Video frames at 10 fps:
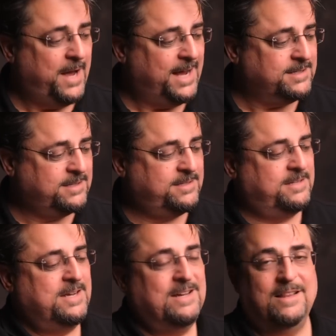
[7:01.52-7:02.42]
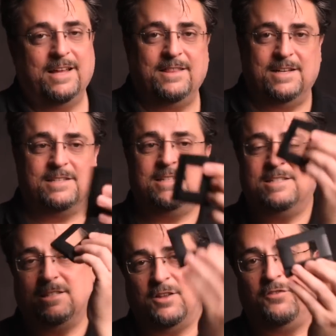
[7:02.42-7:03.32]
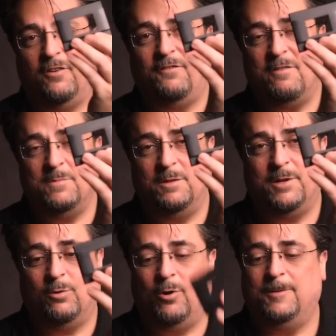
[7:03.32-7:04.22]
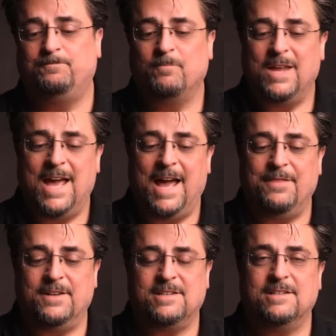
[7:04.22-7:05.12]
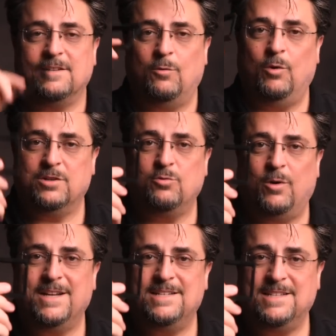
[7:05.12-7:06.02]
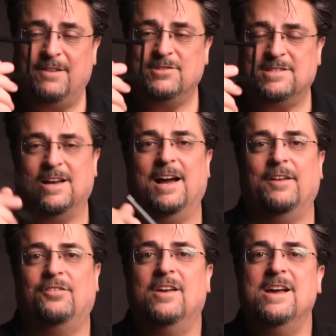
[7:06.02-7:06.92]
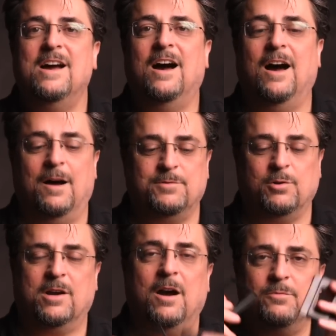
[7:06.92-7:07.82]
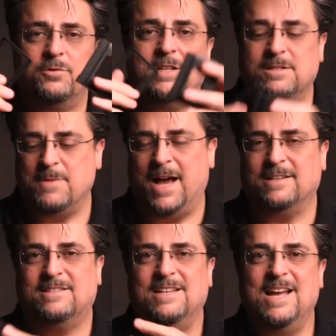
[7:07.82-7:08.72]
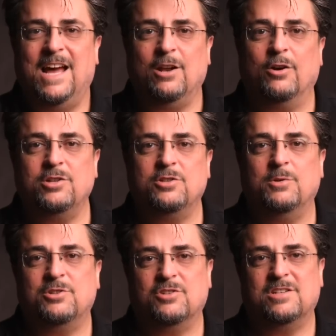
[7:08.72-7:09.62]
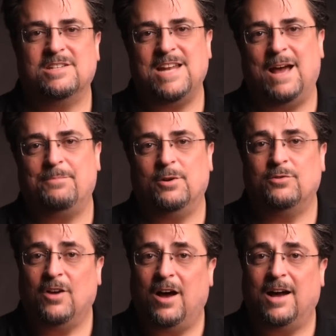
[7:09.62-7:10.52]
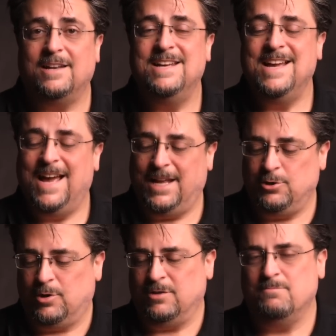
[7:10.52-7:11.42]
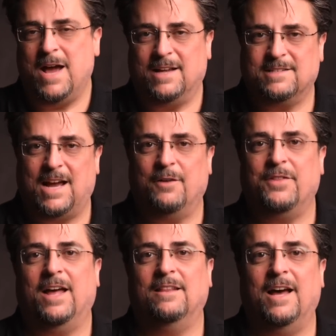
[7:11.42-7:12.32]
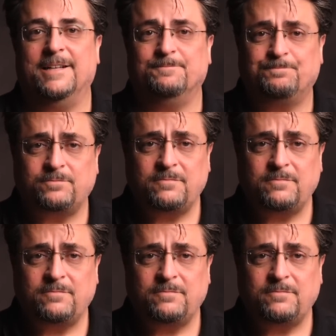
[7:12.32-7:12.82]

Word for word: masks like this. This is the thirty-five millimeter one, and this is a one twenty-seven size. Um, so it comes with these masks, and all you do is just snap those on, and you can mask out that light.